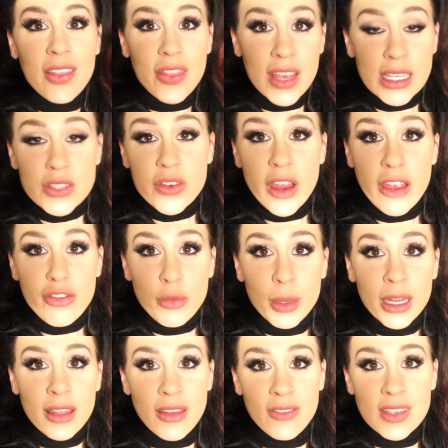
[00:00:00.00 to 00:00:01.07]
thanks for
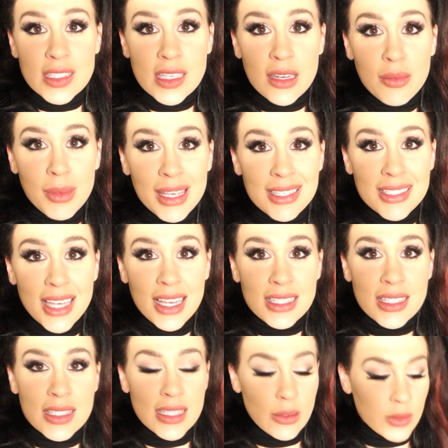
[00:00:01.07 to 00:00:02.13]
everybody that visited me in
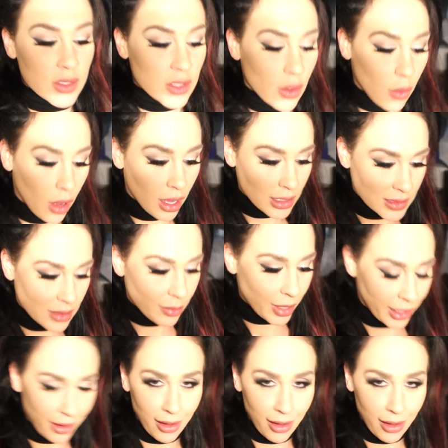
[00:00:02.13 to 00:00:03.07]
Texas. That was so awesome. I